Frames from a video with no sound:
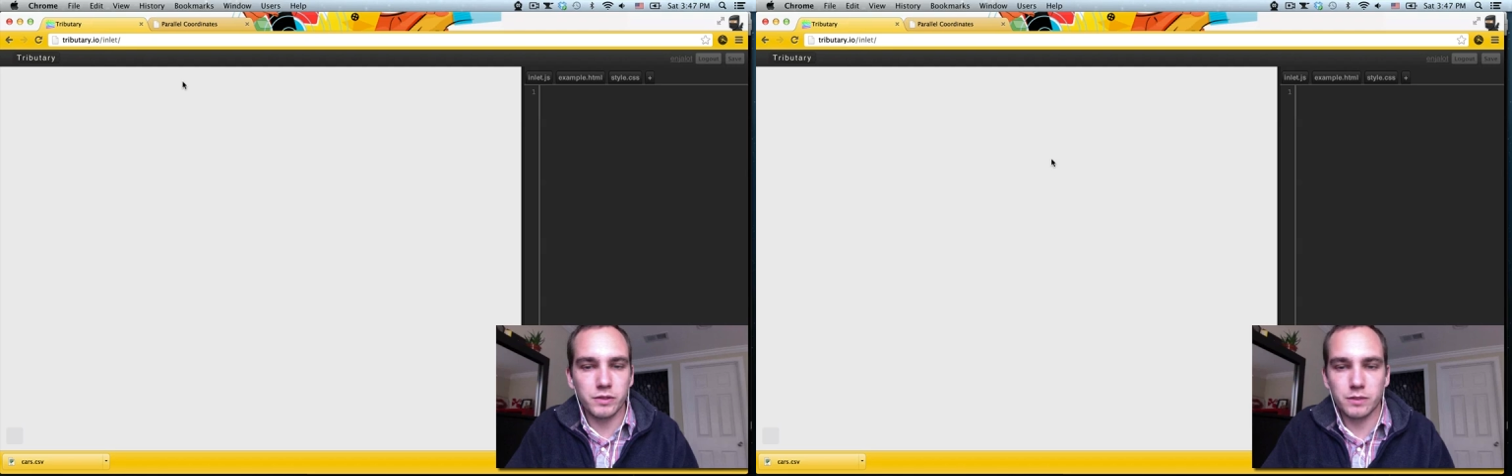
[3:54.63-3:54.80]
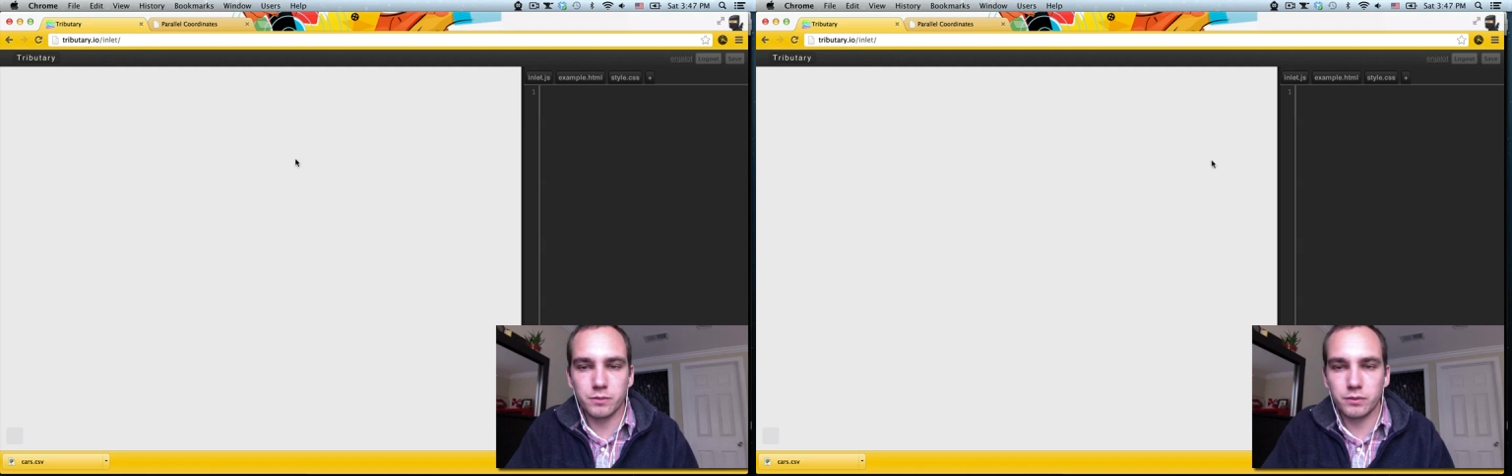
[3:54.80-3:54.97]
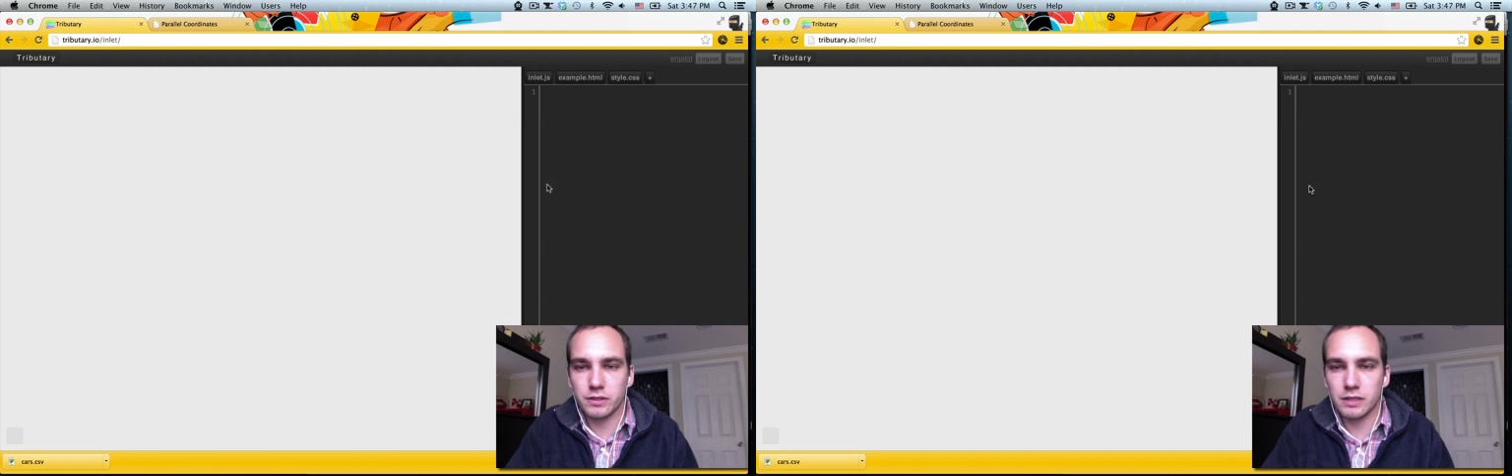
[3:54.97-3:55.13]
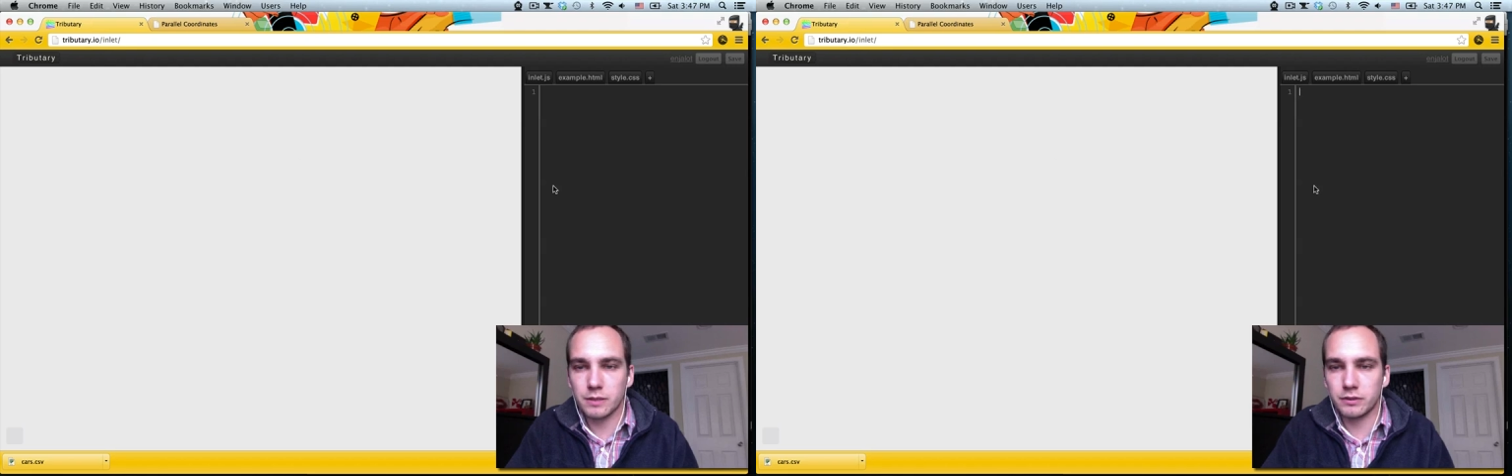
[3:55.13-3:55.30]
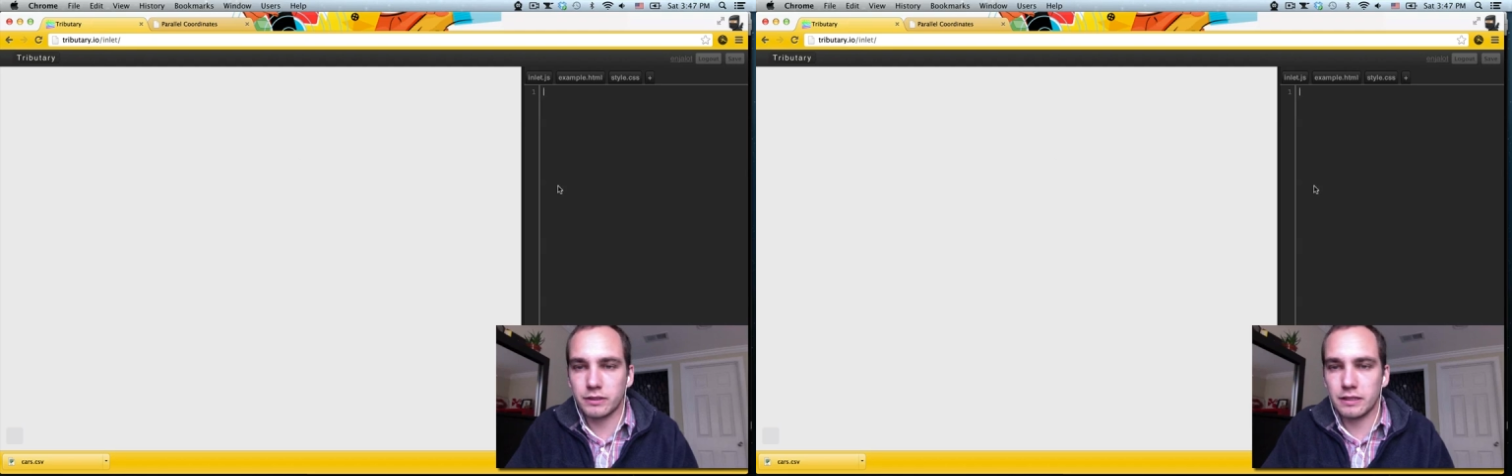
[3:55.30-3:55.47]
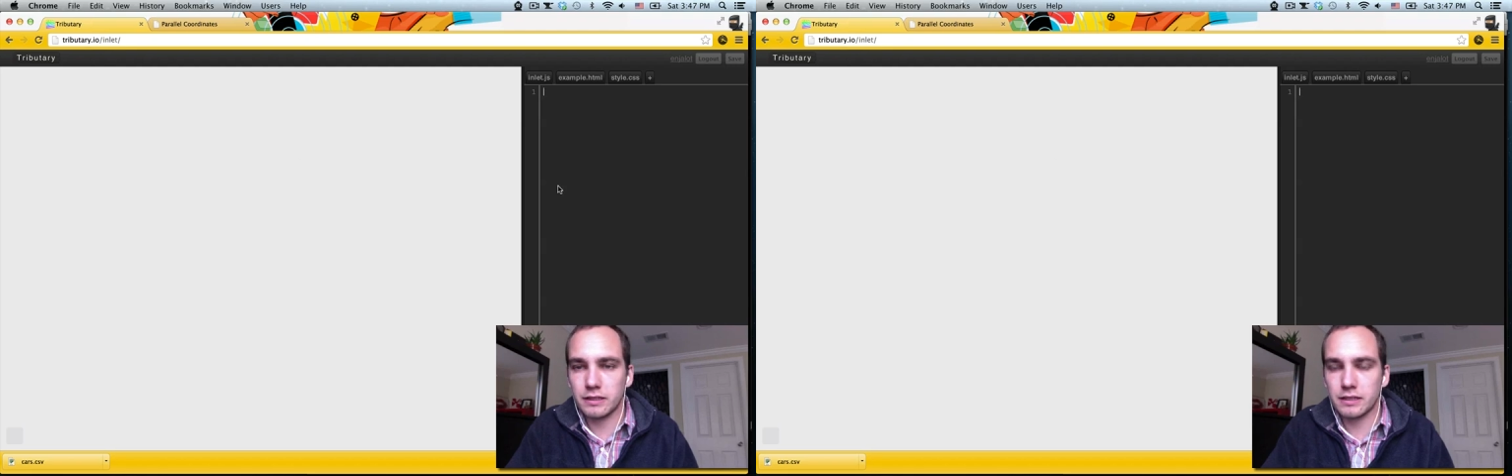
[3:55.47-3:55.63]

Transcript: simple sample data